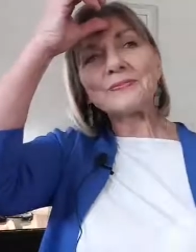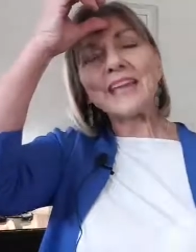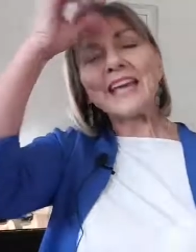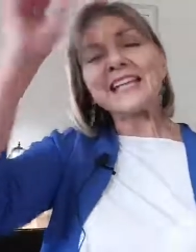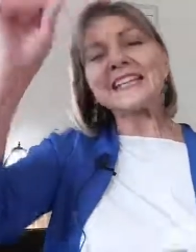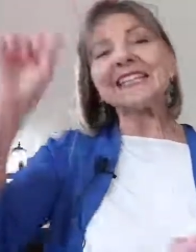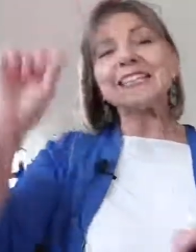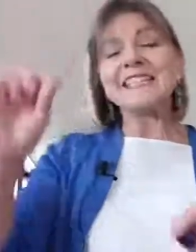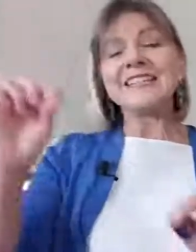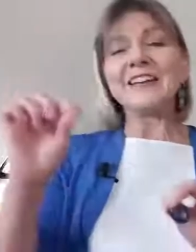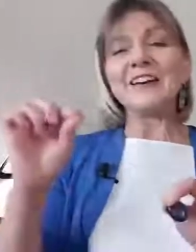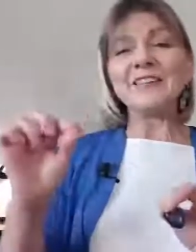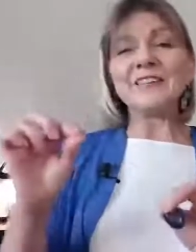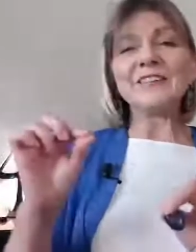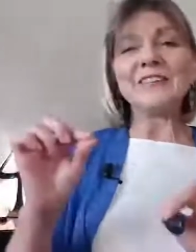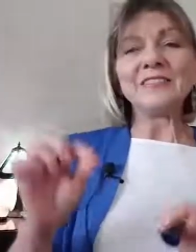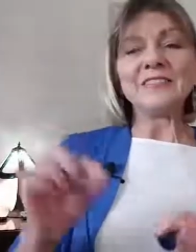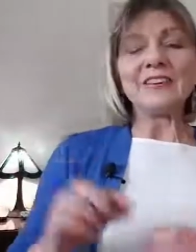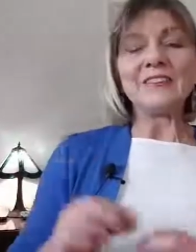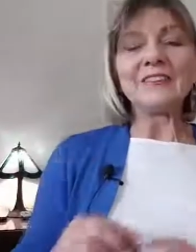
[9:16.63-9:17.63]
actually,
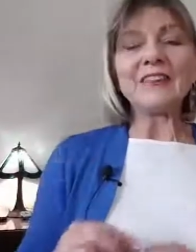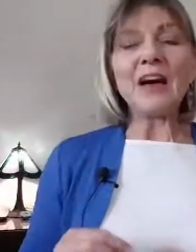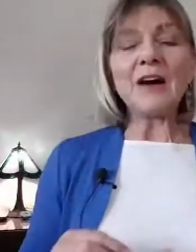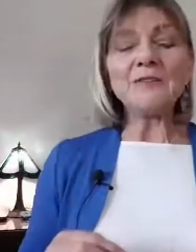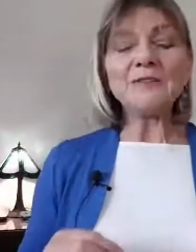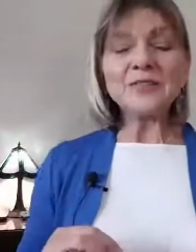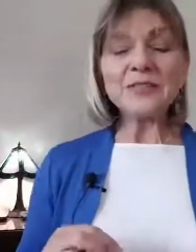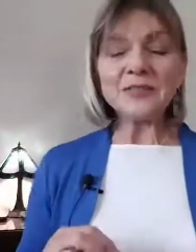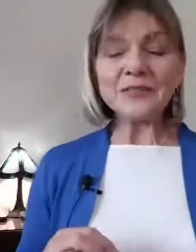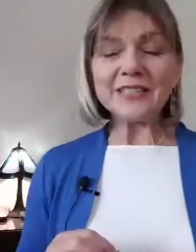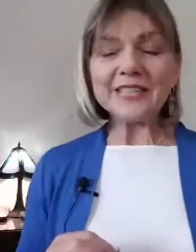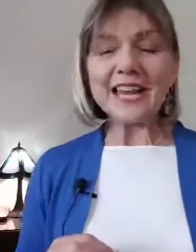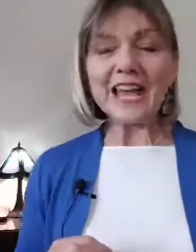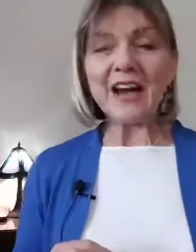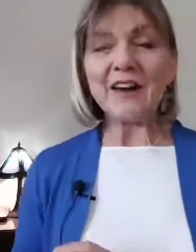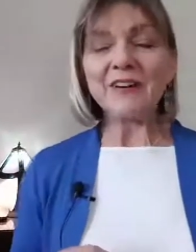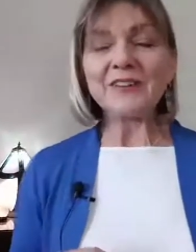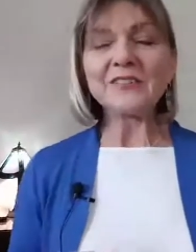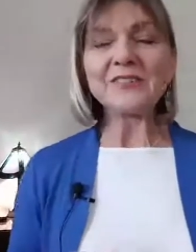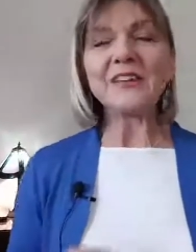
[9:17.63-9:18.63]
I'll come to it
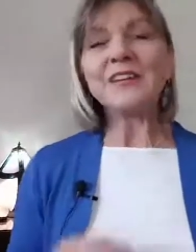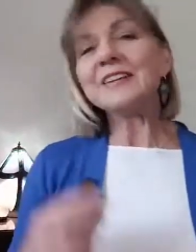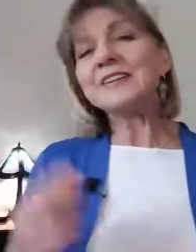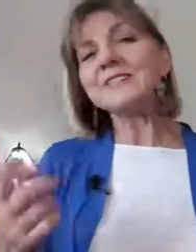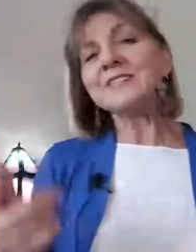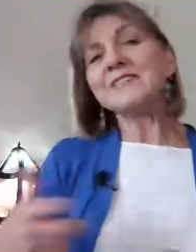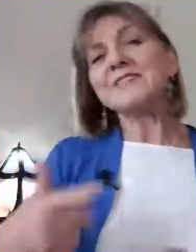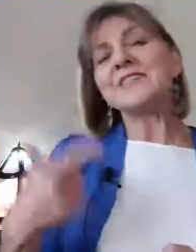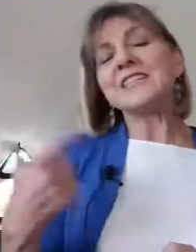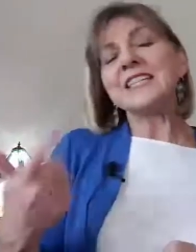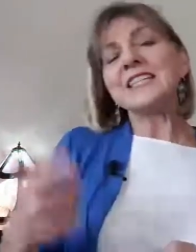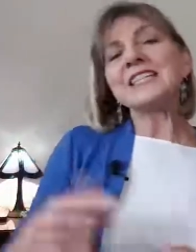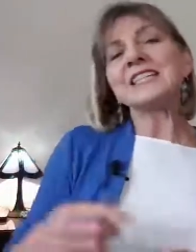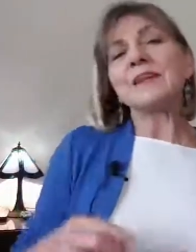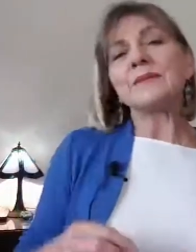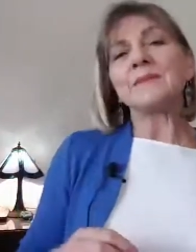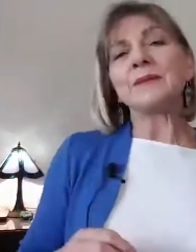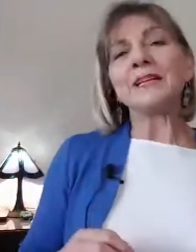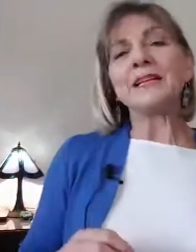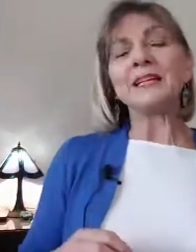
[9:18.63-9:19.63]
now. I was going to share
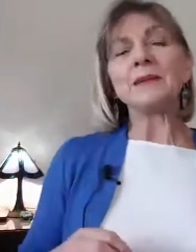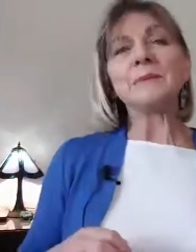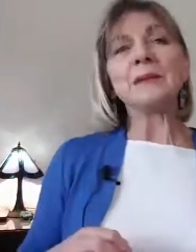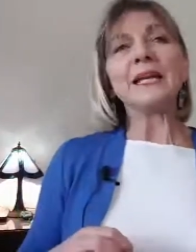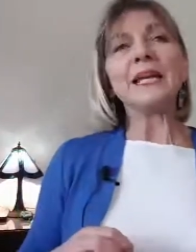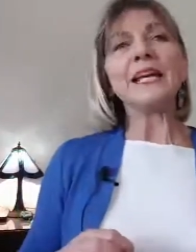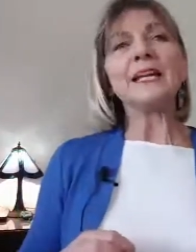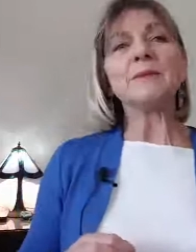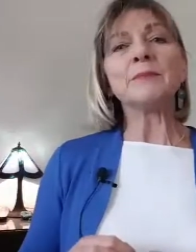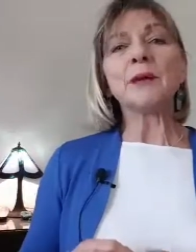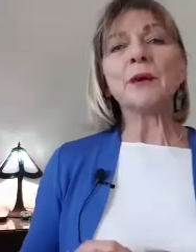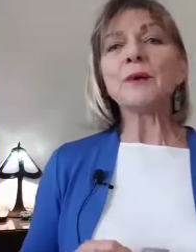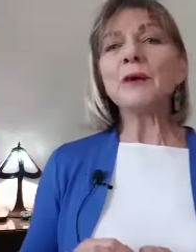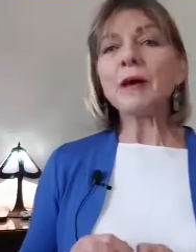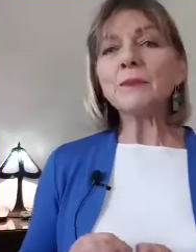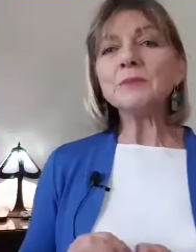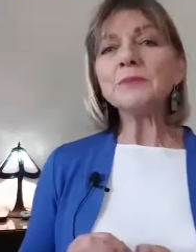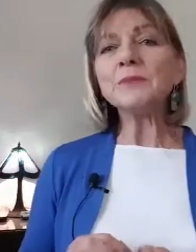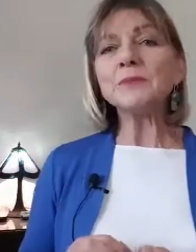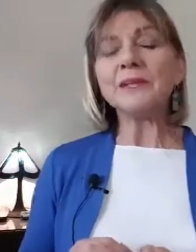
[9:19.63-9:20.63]
something a little bit later, but I'll
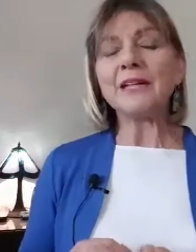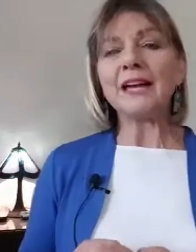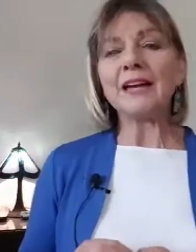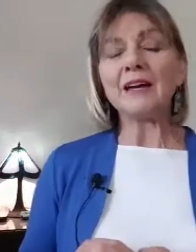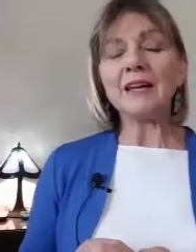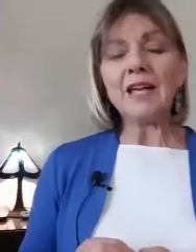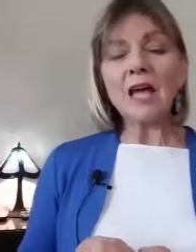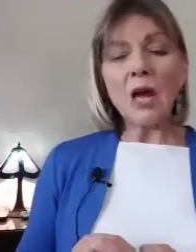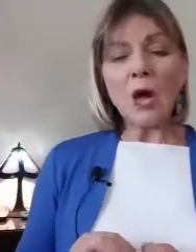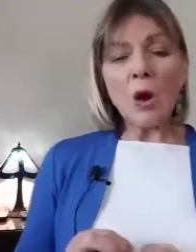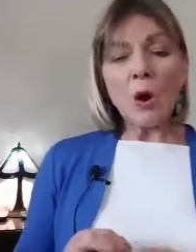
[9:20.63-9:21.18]
come to it now.